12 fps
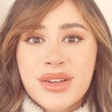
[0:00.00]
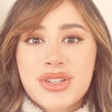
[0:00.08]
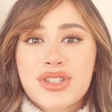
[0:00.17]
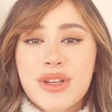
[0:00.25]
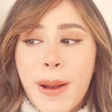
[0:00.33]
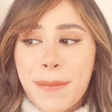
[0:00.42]

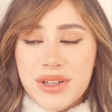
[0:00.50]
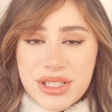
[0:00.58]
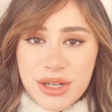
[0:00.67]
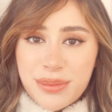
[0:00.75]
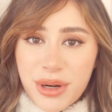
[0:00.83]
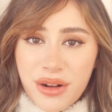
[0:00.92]
Super
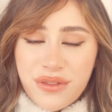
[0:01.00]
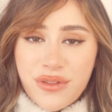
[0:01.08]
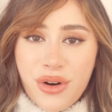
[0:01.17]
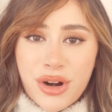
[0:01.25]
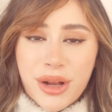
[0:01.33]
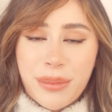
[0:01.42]

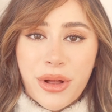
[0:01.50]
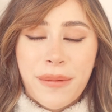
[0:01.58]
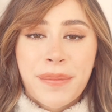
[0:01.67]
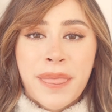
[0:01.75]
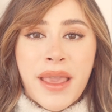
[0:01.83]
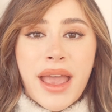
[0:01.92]

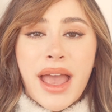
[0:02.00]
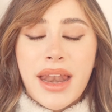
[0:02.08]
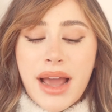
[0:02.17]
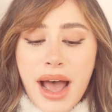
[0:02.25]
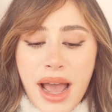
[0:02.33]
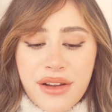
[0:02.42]
affordable,
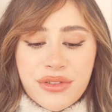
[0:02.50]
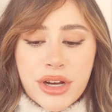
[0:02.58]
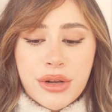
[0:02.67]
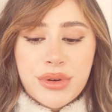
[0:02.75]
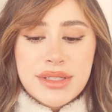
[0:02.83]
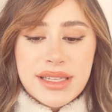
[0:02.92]
and high
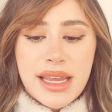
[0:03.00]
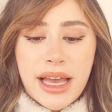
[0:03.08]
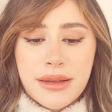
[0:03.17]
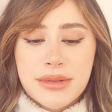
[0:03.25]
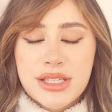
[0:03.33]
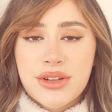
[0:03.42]
frequency
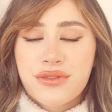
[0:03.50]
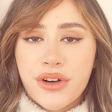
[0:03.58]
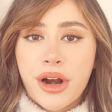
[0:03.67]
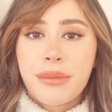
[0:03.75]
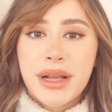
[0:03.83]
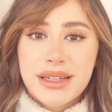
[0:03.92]
helps to
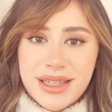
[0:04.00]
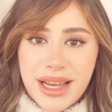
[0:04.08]
firm and